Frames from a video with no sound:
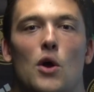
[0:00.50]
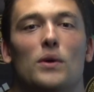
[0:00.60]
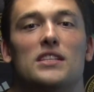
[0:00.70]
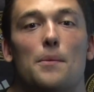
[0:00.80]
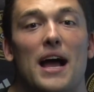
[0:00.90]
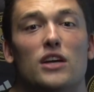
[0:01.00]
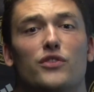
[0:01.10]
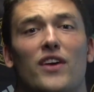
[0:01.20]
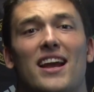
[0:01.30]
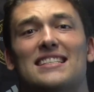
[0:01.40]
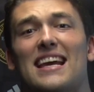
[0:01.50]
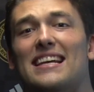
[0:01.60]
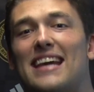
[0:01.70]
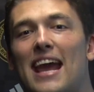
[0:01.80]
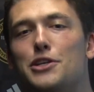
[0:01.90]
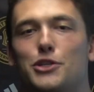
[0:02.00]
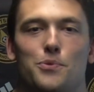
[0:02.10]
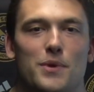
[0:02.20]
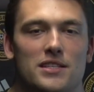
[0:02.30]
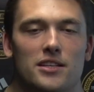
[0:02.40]
What's up, Hounds fans? In case you
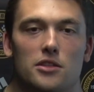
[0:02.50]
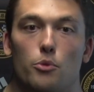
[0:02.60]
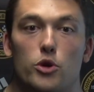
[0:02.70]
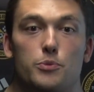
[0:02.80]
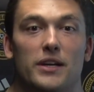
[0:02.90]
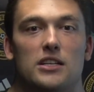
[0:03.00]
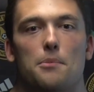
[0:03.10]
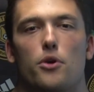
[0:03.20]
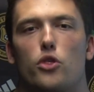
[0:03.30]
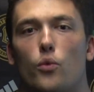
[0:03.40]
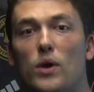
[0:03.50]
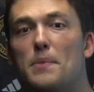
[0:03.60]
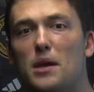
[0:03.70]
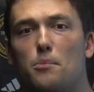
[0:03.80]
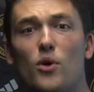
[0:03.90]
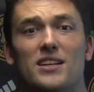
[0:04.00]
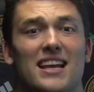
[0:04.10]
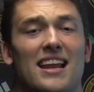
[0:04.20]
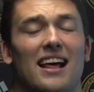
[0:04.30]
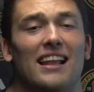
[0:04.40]
missed it, the boys picked up three big points
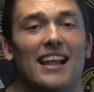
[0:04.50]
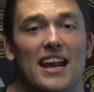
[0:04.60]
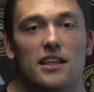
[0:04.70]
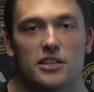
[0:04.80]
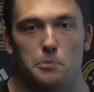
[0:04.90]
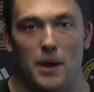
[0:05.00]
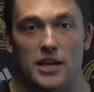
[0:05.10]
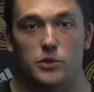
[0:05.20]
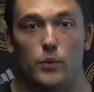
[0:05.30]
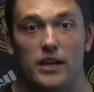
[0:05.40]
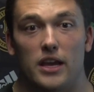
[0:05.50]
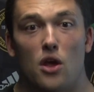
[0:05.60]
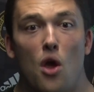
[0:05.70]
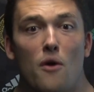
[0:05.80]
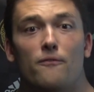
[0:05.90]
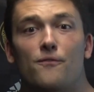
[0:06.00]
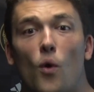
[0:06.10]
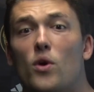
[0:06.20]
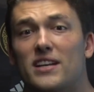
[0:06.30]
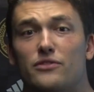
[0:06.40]
in Atlanta this past weekend.
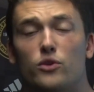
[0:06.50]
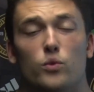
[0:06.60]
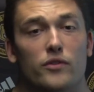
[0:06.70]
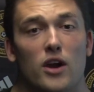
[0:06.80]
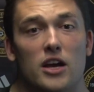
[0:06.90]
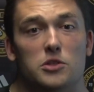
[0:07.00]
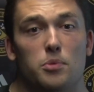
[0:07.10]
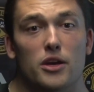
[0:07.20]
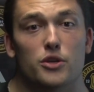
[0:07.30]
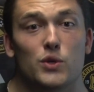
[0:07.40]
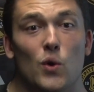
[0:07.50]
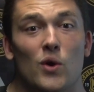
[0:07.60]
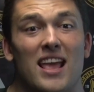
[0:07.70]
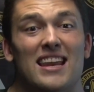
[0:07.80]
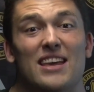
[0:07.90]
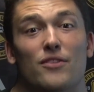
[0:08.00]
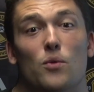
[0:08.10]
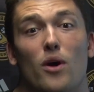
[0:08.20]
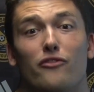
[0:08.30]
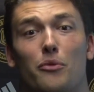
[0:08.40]
Four different Riverhounds players scored, and
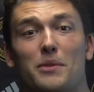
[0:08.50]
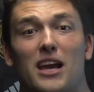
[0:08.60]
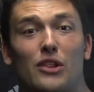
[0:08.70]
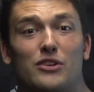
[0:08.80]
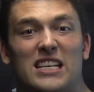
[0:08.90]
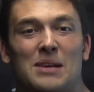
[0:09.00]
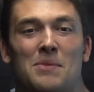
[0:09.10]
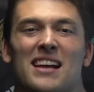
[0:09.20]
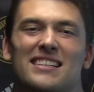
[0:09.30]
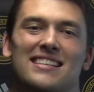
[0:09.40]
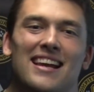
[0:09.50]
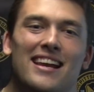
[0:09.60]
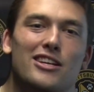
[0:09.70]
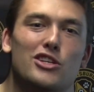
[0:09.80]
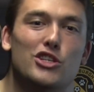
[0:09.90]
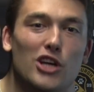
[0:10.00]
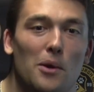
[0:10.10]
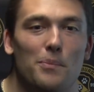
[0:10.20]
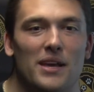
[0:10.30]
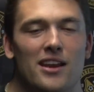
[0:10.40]
even one from the other team decided to
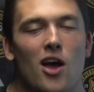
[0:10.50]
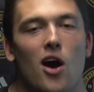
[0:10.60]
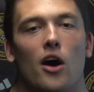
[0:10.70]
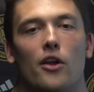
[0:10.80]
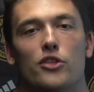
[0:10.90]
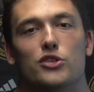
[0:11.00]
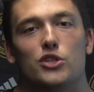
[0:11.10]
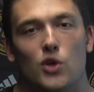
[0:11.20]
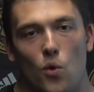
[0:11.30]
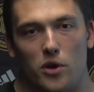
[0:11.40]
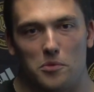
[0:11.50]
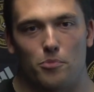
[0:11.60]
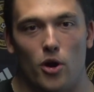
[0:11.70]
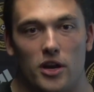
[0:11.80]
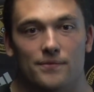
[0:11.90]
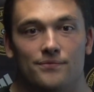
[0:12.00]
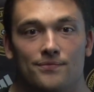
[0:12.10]
jump in on the scoring party.